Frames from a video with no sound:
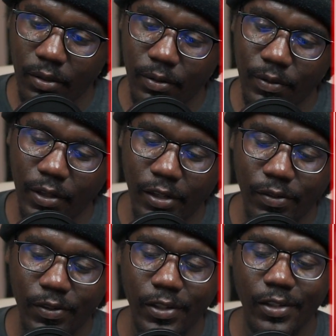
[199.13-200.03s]
if you like the
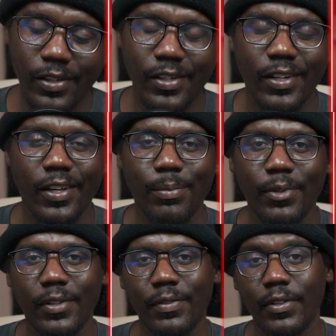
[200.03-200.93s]
video, hit that like
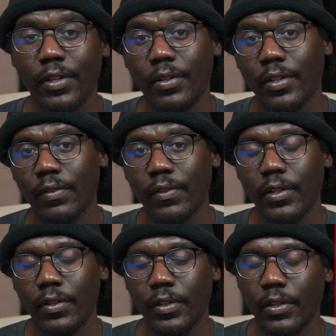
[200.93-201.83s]
button. If you don't like the
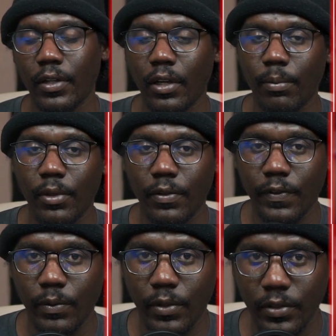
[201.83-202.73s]
video, hit that like button.
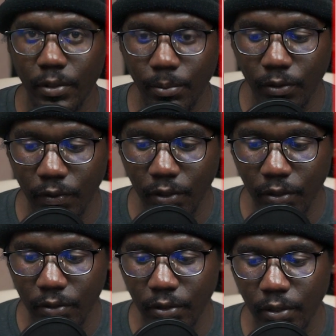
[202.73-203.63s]
If you want to see more
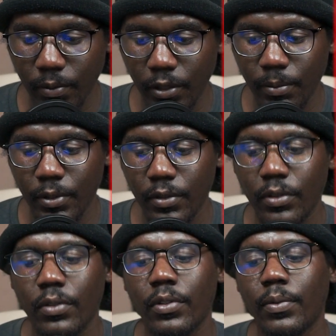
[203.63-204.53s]
videos, hit that red button,
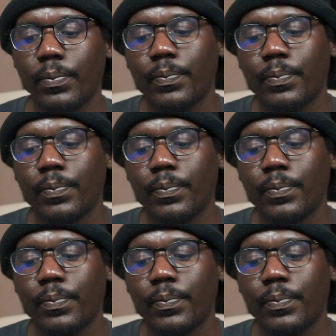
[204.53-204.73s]
JoJo.